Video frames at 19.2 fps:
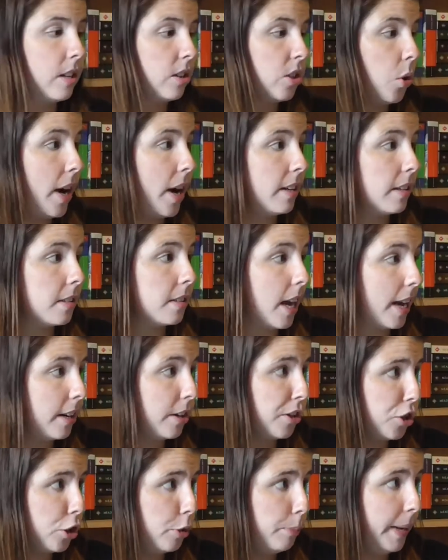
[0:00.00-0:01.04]
And so I
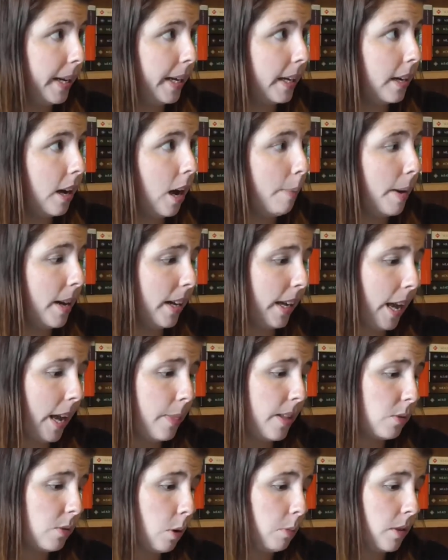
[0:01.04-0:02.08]
decided to pick it up. And
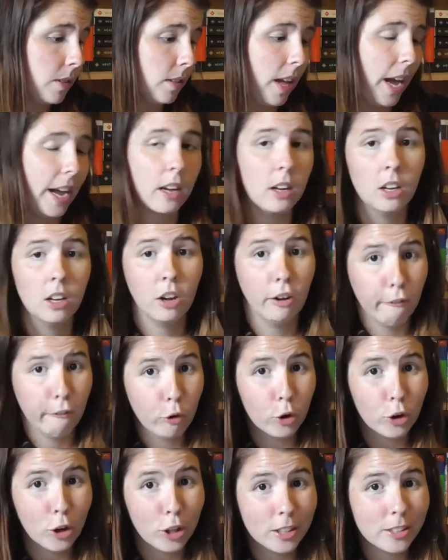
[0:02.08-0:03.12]
again, this one was like
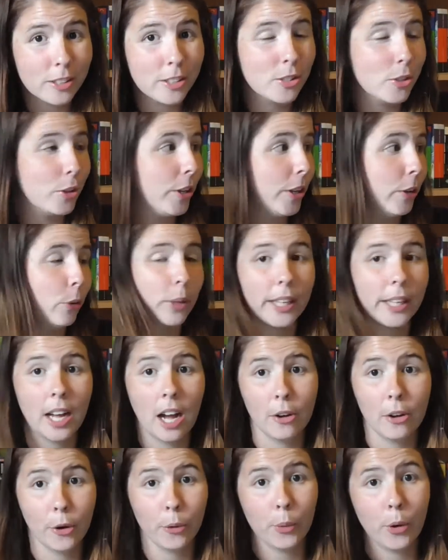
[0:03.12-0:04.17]
$4. So you really
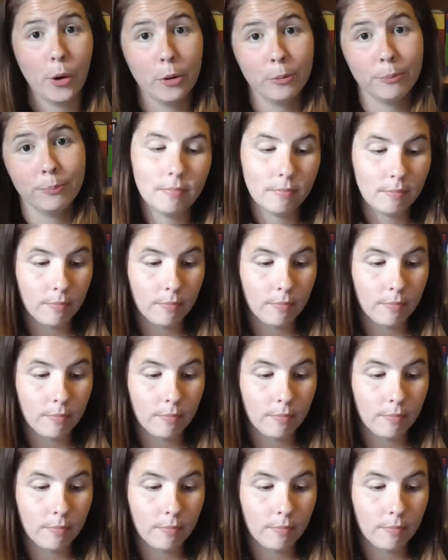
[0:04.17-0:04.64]
can't go wrong.